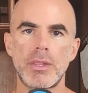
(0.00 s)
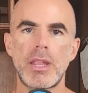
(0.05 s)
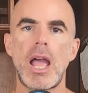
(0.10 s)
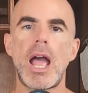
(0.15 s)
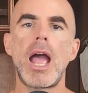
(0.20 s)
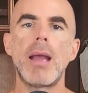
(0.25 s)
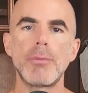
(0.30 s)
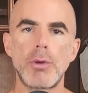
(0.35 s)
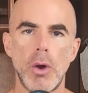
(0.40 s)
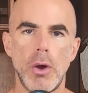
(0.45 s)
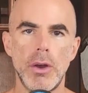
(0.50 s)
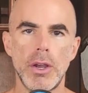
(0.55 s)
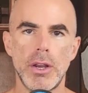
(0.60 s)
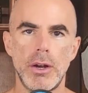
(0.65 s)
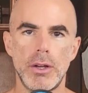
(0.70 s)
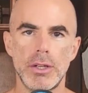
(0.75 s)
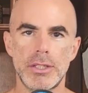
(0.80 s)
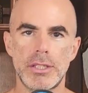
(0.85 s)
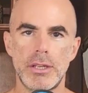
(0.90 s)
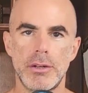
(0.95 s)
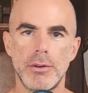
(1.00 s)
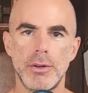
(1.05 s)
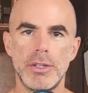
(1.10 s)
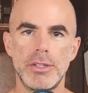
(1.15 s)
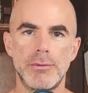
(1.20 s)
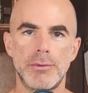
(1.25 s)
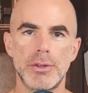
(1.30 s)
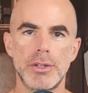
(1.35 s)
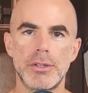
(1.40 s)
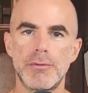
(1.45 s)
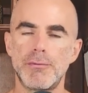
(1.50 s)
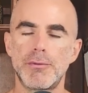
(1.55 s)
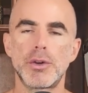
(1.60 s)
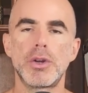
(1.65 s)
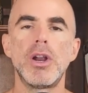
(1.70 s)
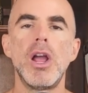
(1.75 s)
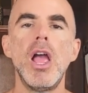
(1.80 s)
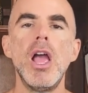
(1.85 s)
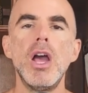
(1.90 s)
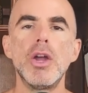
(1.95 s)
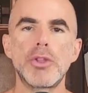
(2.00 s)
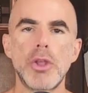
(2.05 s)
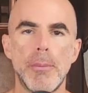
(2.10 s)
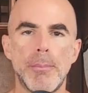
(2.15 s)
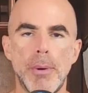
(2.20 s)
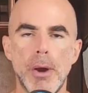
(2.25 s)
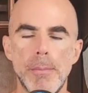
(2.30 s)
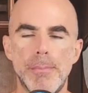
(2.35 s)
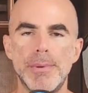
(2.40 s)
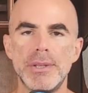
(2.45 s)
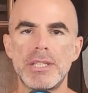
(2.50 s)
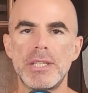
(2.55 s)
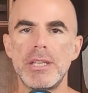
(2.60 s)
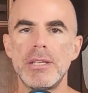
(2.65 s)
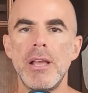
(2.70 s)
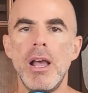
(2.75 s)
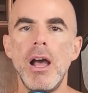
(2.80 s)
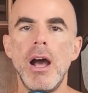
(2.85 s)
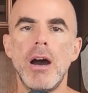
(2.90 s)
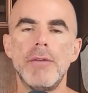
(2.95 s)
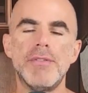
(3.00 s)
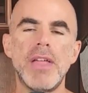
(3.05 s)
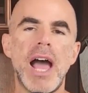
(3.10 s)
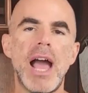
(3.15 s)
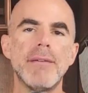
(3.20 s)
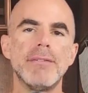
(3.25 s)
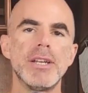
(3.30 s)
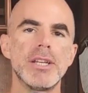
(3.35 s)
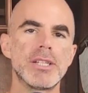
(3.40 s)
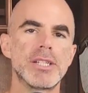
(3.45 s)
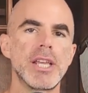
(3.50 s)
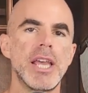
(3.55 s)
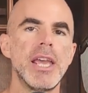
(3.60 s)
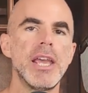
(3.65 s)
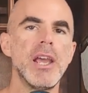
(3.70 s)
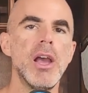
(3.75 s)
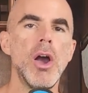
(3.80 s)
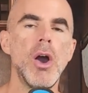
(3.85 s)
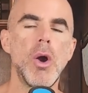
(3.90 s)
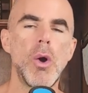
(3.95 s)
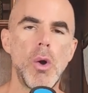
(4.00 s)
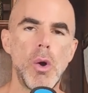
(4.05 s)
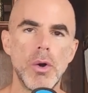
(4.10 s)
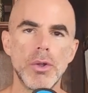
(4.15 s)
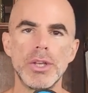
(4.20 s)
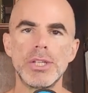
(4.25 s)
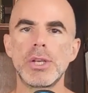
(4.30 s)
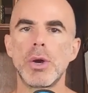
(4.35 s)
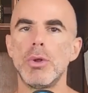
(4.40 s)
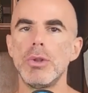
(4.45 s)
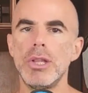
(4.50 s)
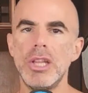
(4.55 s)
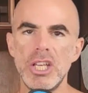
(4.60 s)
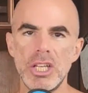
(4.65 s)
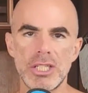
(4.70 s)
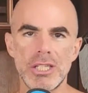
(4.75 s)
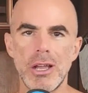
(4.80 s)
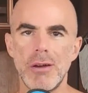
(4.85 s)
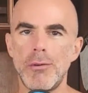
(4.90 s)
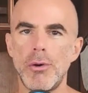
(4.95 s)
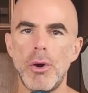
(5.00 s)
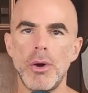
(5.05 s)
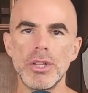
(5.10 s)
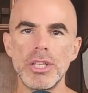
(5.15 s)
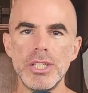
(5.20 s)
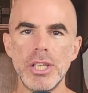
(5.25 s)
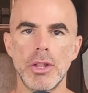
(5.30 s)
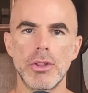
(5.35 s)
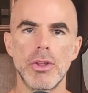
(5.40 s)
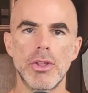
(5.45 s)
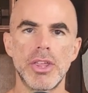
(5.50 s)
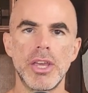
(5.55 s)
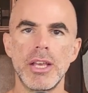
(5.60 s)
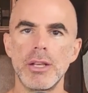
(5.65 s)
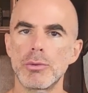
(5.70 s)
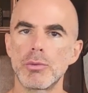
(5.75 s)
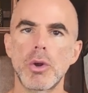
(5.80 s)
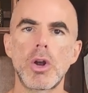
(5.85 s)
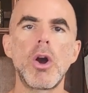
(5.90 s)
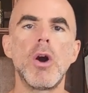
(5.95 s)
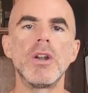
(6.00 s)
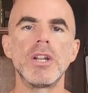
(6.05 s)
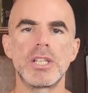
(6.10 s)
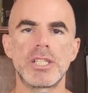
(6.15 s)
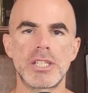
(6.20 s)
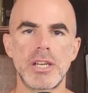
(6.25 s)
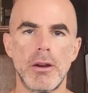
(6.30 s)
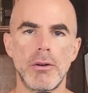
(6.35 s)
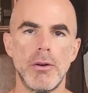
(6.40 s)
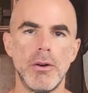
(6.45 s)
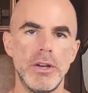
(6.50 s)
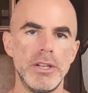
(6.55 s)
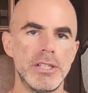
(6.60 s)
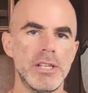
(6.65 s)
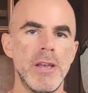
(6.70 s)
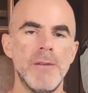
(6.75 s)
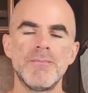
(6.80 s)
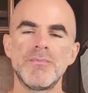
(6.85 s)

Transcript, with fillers: I'm calling it all steroids for the purposes of not having to say all this whole list of all these other things. We're calling it steroids